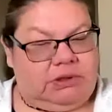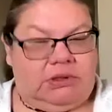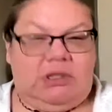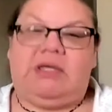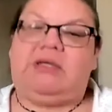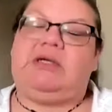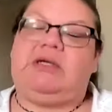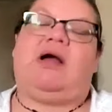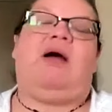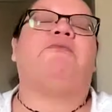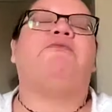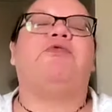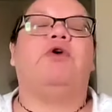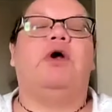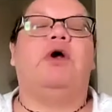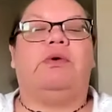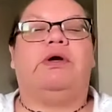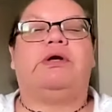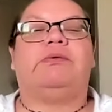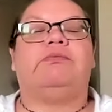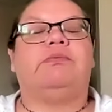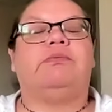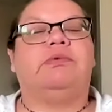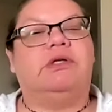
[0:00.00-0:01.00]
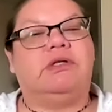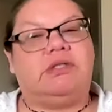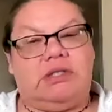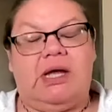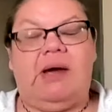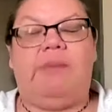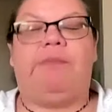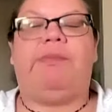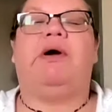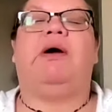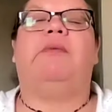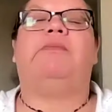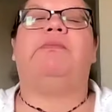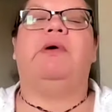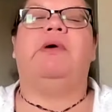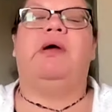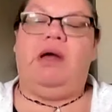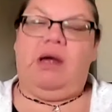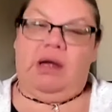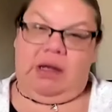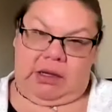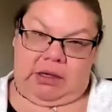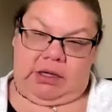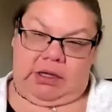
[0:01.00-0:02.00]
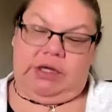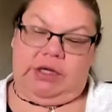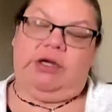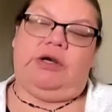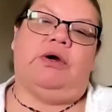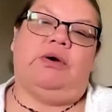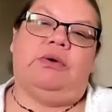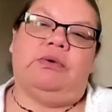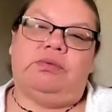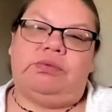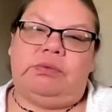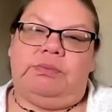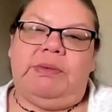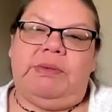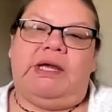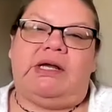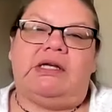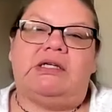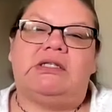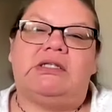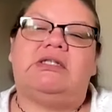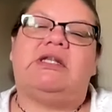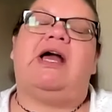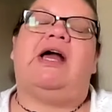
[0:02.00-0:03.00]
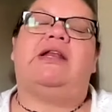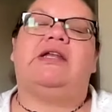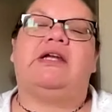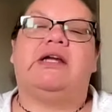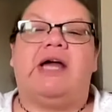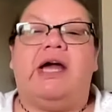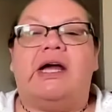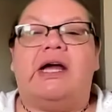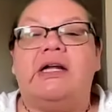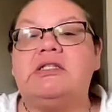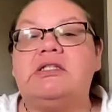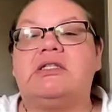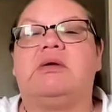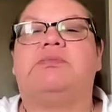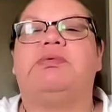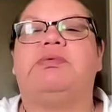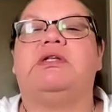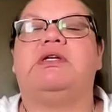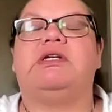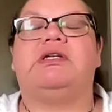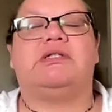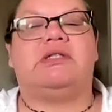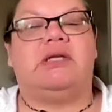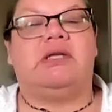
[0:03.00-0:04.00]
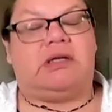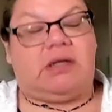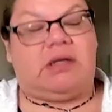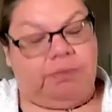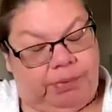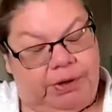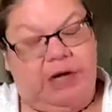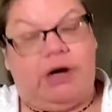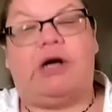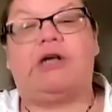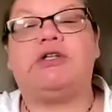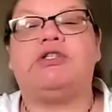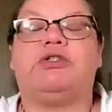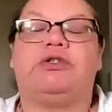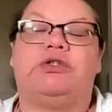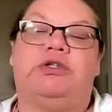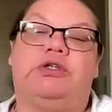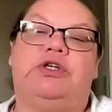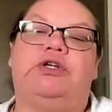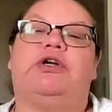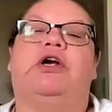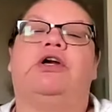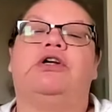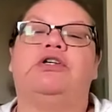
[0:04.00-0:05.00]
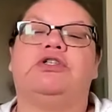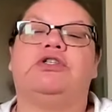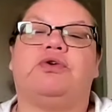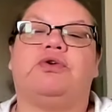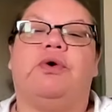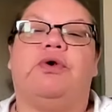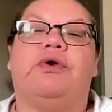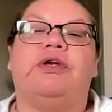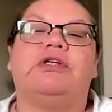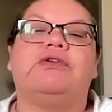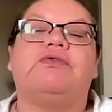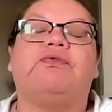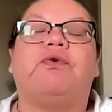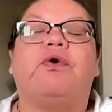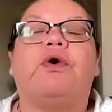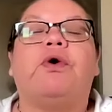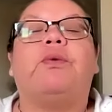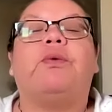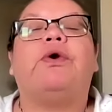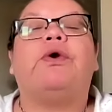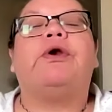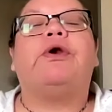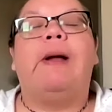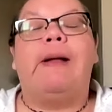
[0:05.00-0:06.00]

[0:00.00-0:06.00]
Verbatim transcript: come forward, step up, you know, make a stand against the police and bring our, our stories forward.